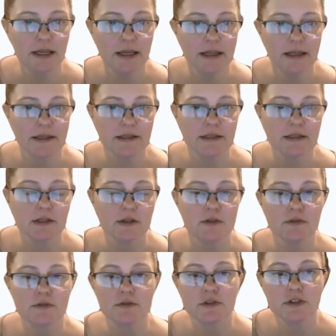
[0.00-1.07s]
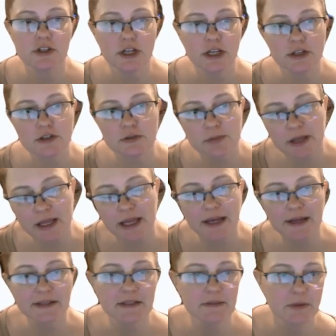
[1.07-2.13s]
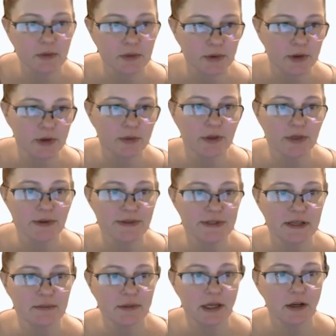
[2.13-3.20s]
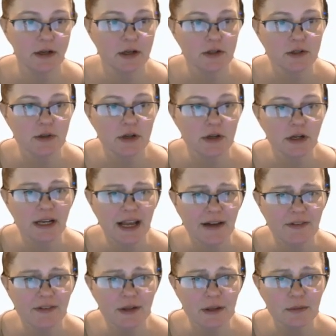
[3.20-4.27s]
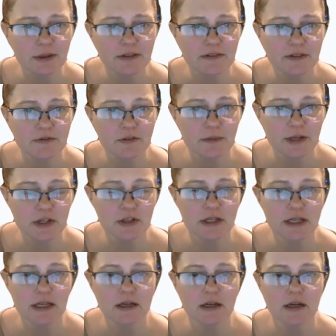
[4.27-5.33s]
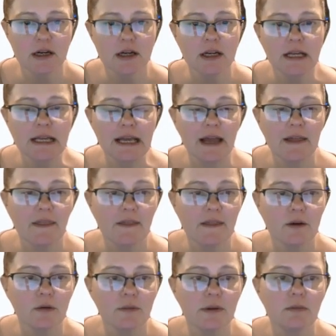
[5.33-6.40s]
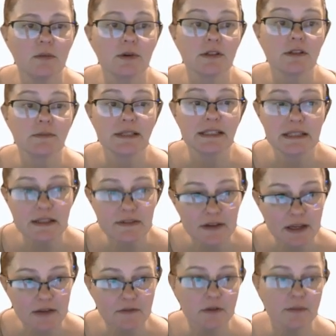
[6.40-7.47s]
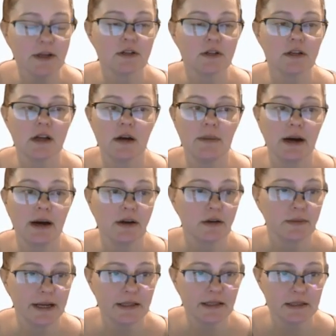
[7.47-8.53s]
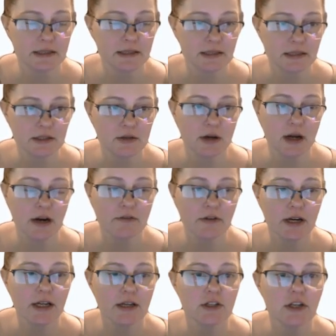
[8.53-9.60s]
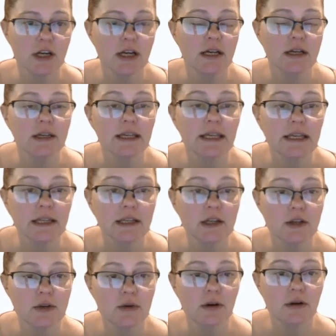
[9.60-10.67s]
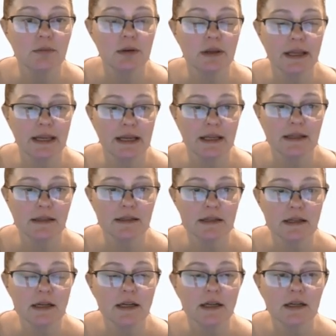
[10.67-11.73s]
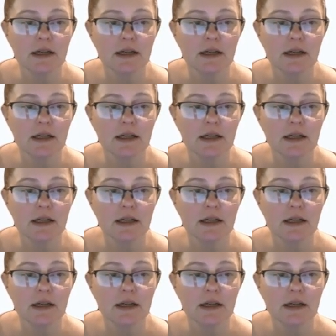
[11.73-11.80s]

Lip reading: and you've changed plans, but you're with the same carrier. So they're going to have a little bit of information here, and then there will be more specific information about your rights to continue coverage in your plan's